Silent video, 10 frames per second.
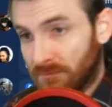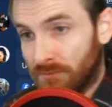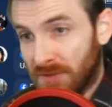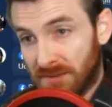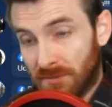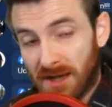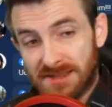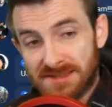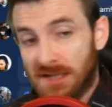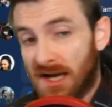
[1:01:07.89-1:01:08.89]

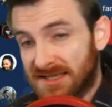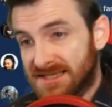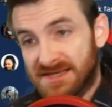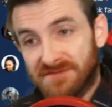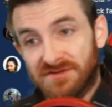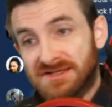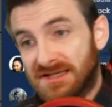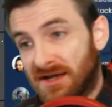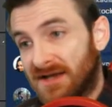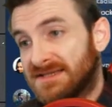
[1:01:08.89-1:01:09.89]
Minimize losses if there's
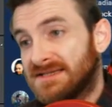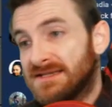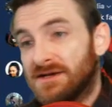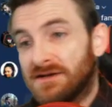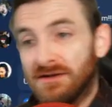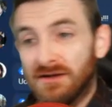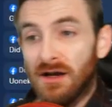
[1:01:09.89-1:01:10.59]
any losses there.